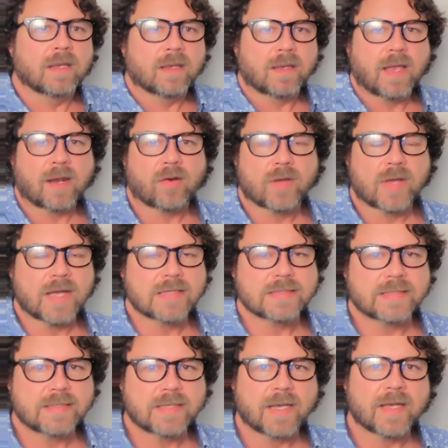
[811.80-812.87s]
it had all kinds
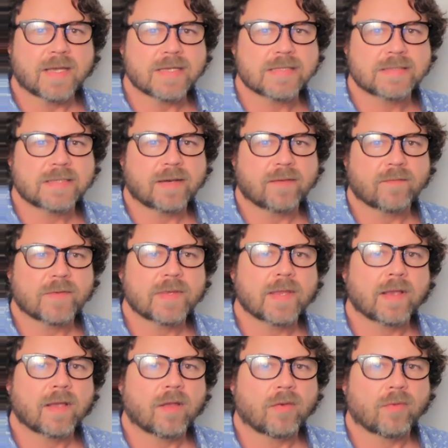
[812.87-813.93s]
of dust and
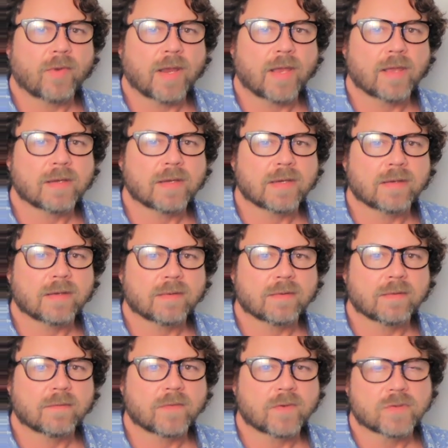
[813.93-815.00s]
everything all around, and
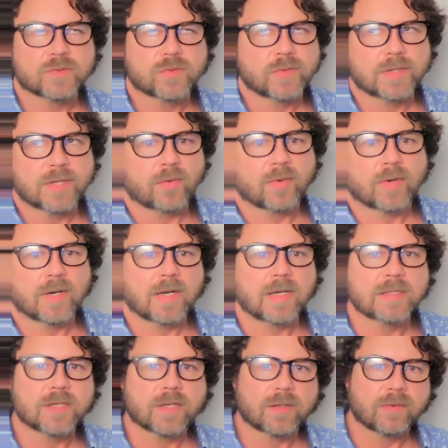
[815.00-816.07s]
of course we'd throw it at
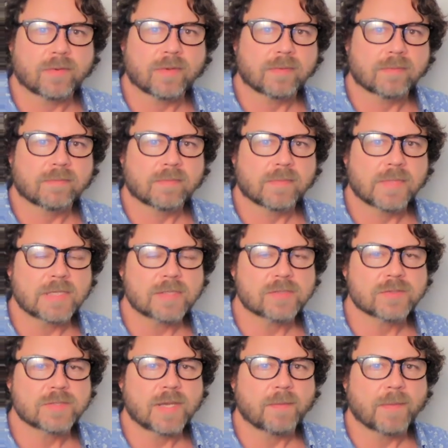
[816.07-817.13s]
each other, and
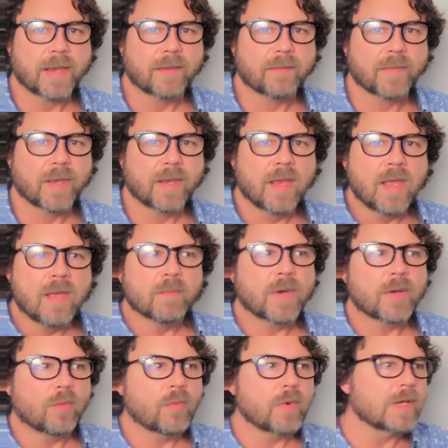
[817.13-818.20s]
teachers get mad.
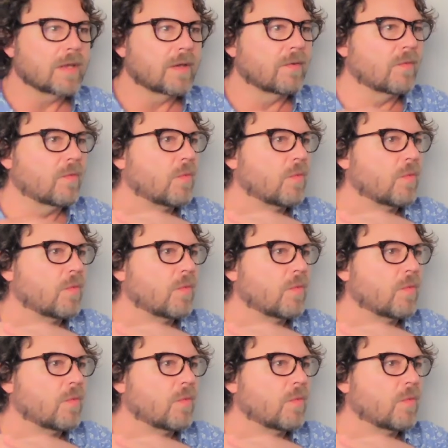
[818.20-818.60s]
But when the